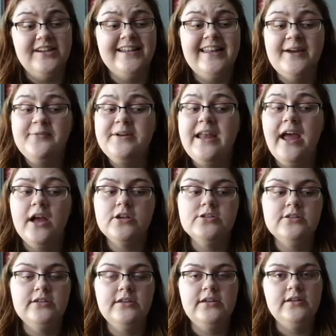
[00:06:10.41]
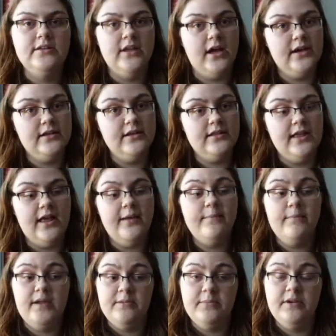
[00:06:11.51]
and that one actually, not gonna lie,
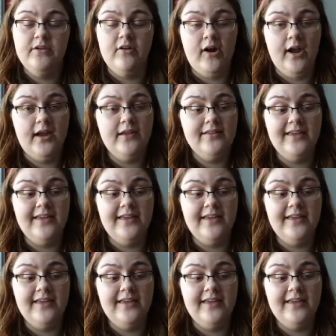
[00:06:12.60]
made me cry.